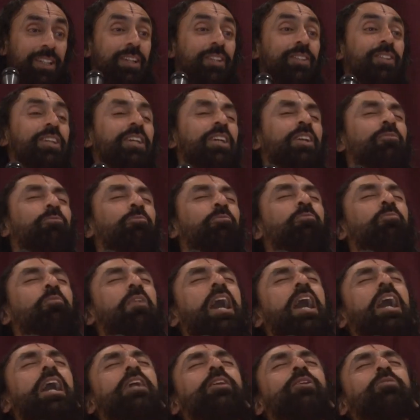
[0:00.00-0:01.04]
See,
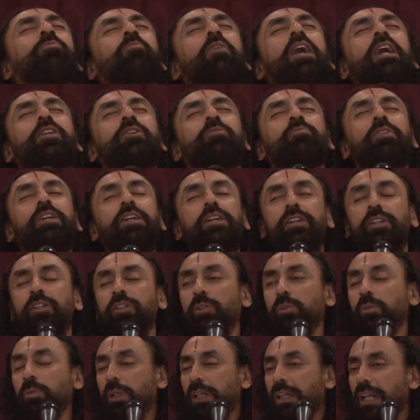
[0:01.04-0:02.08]
much, much bigger.
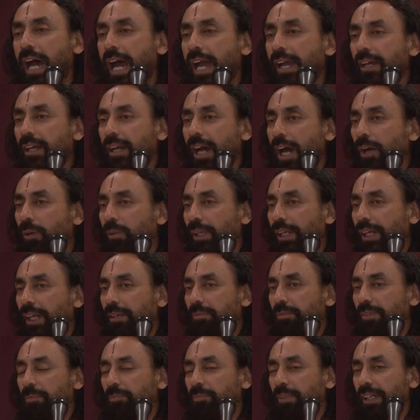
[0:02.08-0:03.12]
You liar, how can
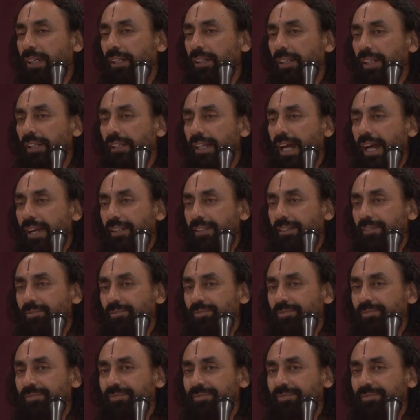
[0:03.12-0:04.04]
it be bigger than that?